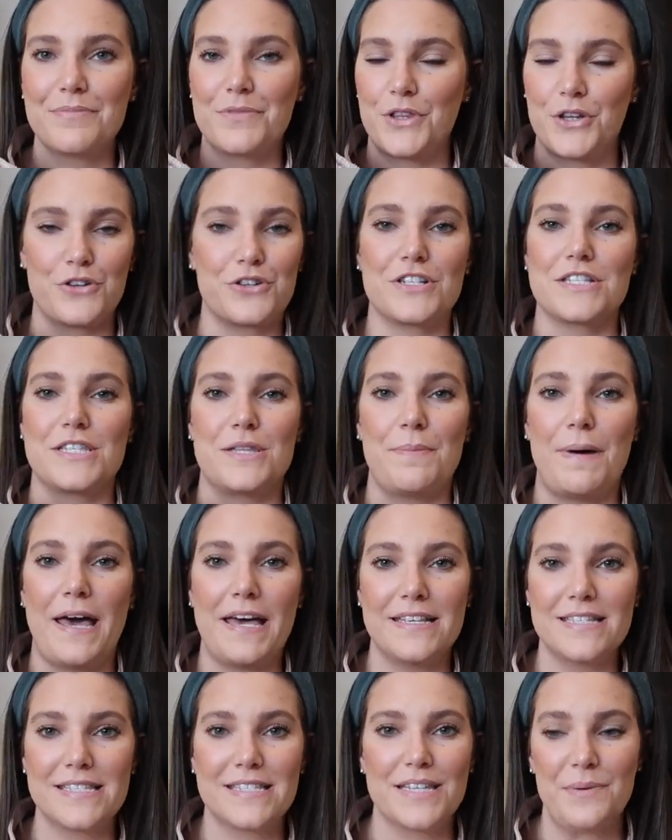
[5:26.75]
They're just the
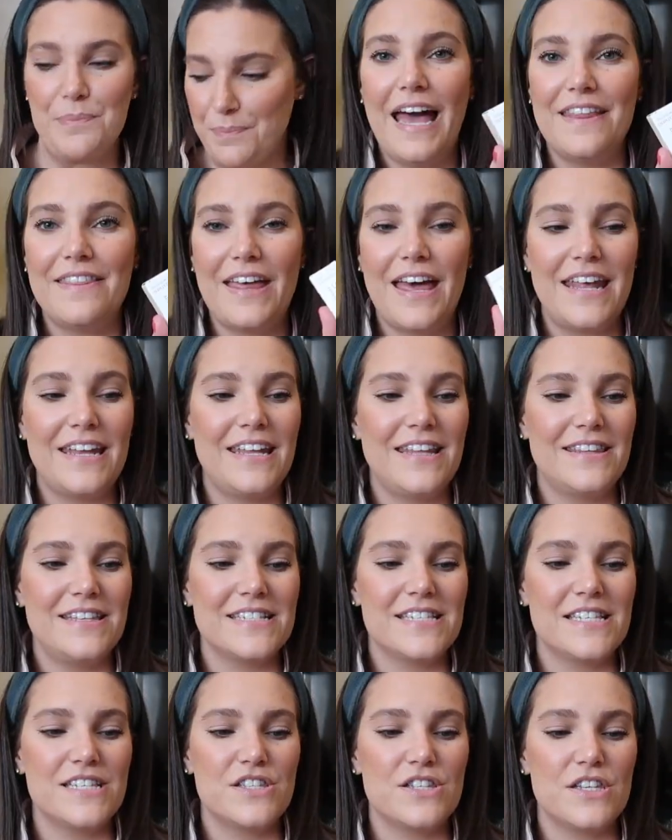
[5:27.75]
best. And then
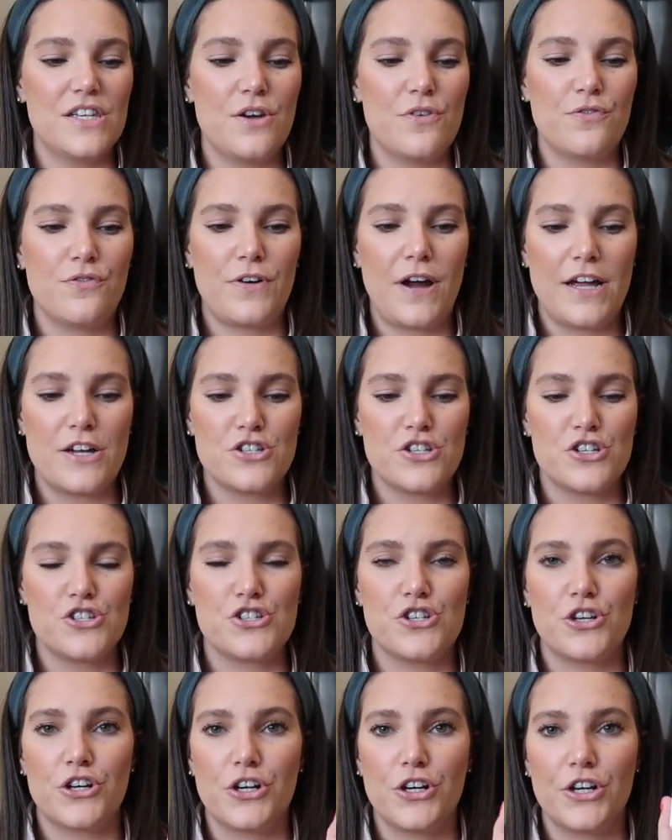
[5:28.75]
this is the Fresh
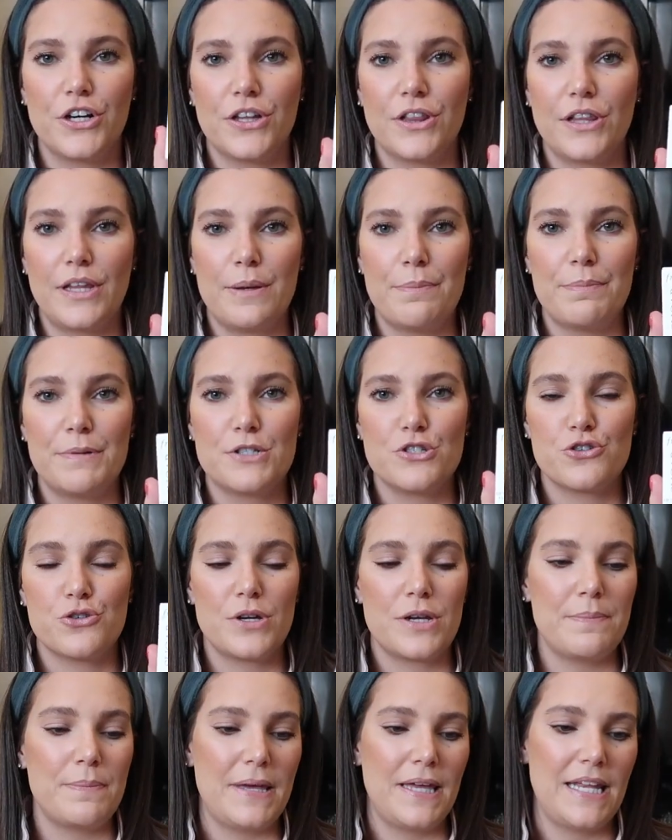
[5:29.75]
Sugar Lip
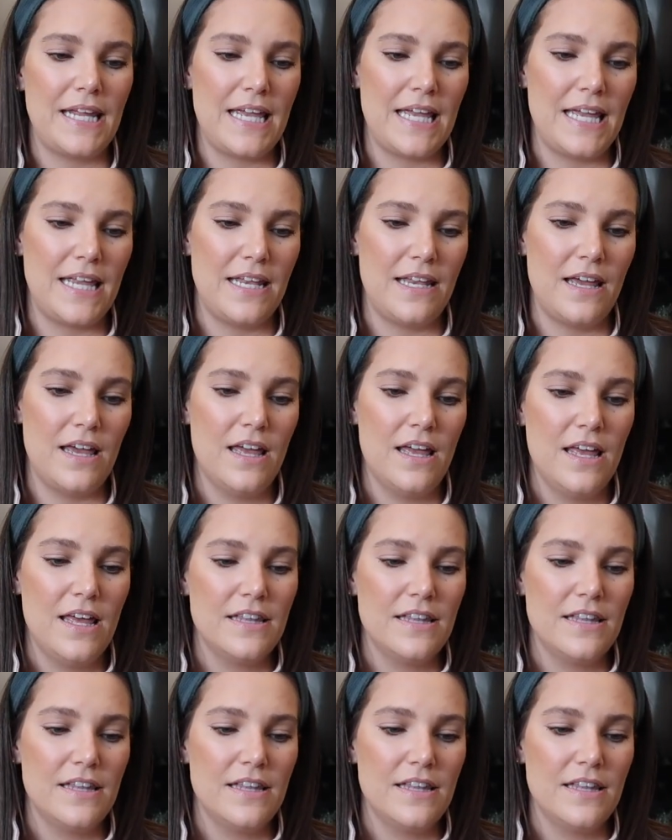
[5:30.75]
Treatment in,